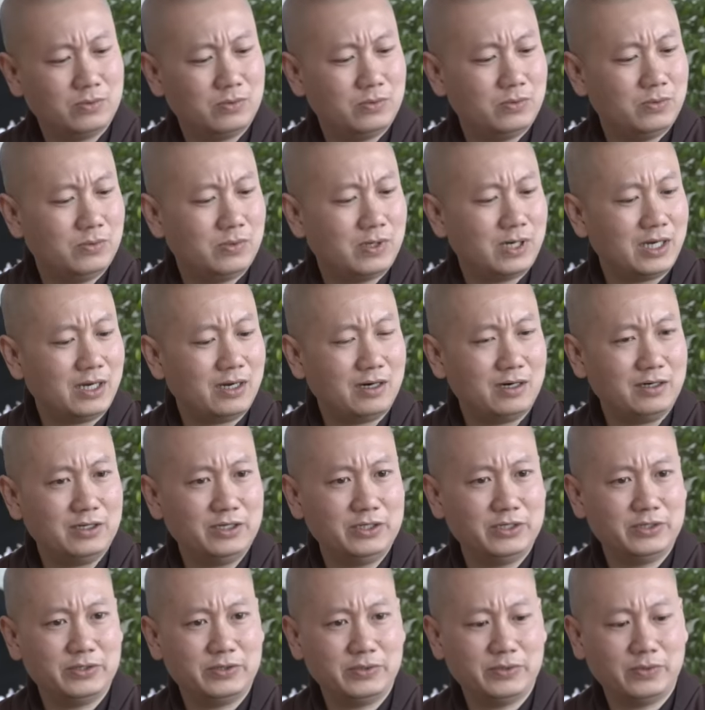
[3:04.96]
Why are
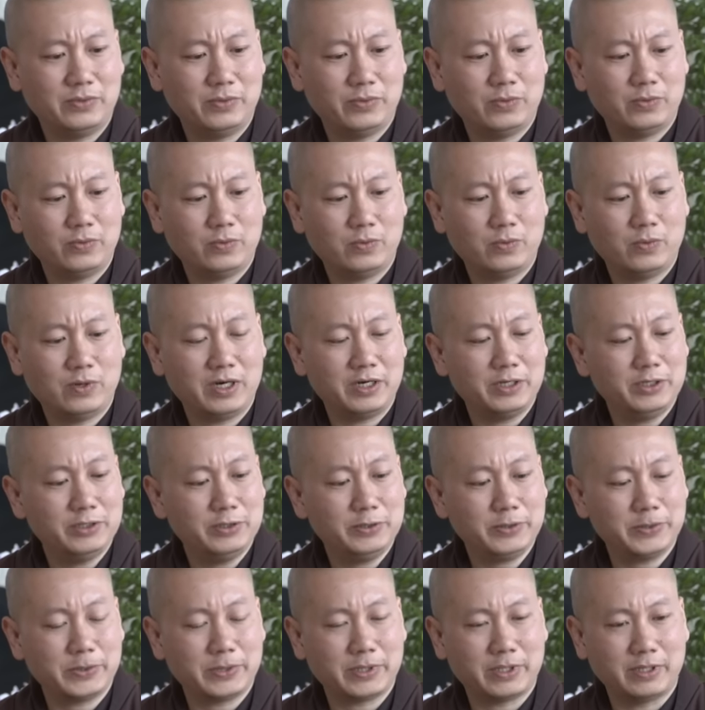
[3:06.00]
you? Where are
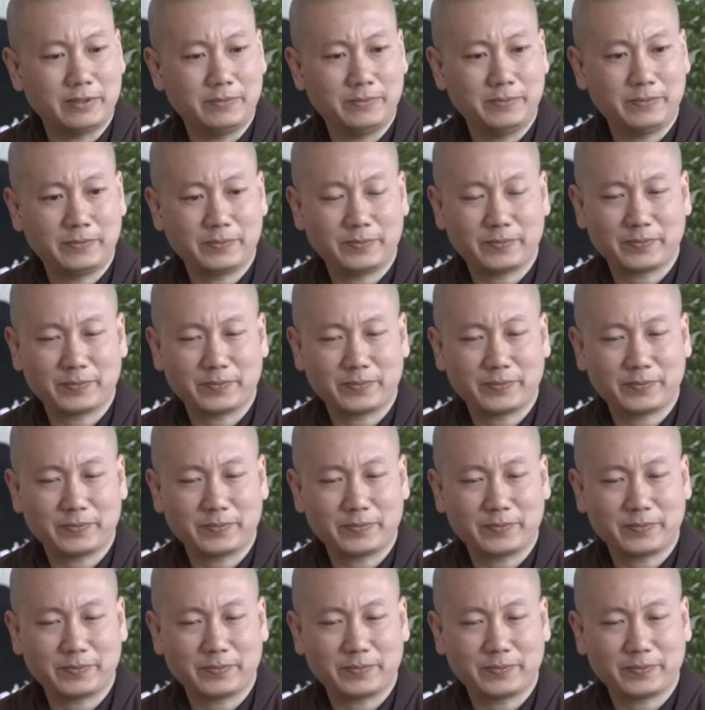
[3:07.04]
you from?